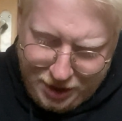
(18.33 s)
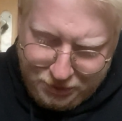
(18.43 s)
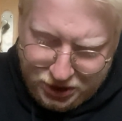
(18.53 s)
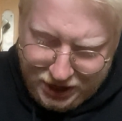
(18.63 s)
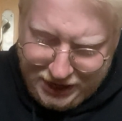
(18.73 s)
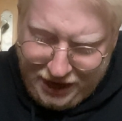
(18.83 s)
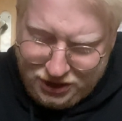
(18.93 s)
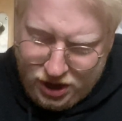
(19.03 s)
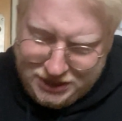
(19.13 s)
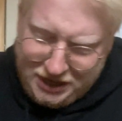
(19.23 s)
But uh, yeah,
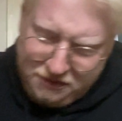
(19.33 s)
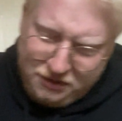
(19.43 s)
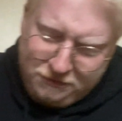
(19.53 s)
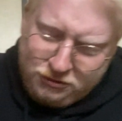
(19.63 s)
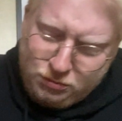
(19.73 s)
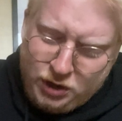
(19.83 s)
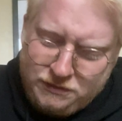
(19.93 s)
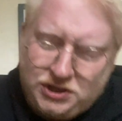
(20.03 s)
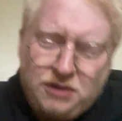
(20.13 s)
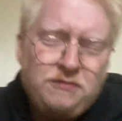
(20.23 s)
not had anything from
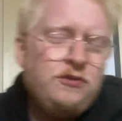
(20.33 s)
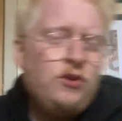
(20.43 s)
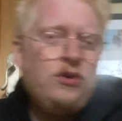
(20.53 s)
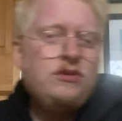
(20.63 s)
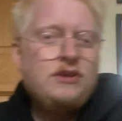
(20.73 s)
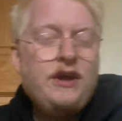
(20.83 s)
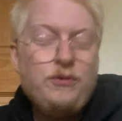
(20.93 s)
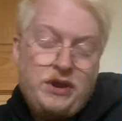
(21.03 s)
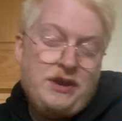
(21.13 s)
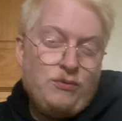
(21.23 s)
Overtone for a
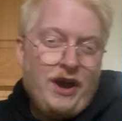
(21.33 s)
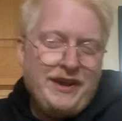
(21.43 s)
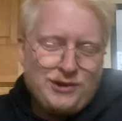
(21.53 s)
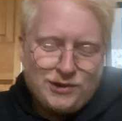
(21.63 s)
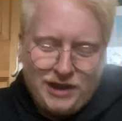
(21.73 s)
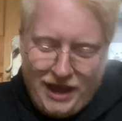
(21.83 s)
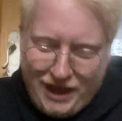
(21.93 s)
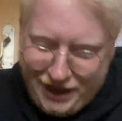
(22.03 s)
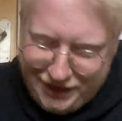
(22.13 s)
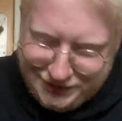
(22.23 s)
wee while.
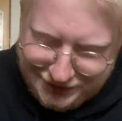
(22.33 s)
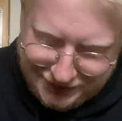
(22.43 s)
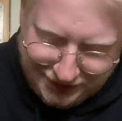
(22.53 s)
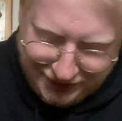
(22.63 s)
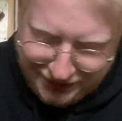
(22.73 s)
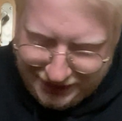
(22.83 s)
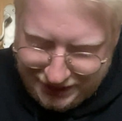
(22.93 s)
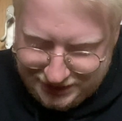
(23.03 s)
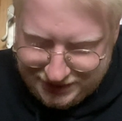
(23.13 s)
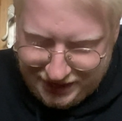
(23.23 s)
And uh,
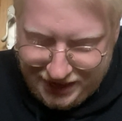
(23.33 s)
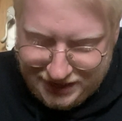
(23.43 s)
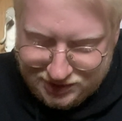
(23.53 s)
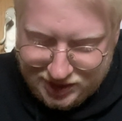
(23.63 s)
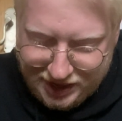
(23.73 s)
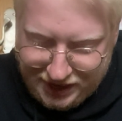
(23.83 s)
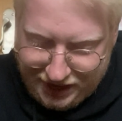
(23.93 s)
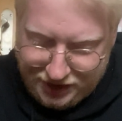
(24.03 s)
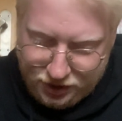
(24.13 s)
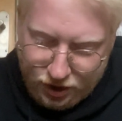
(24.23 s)
this is a
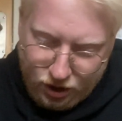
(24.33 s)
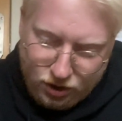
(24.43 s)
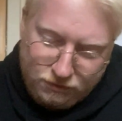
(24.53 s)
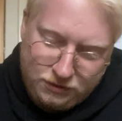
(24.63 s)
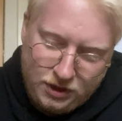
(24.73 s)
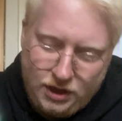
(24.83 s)
can of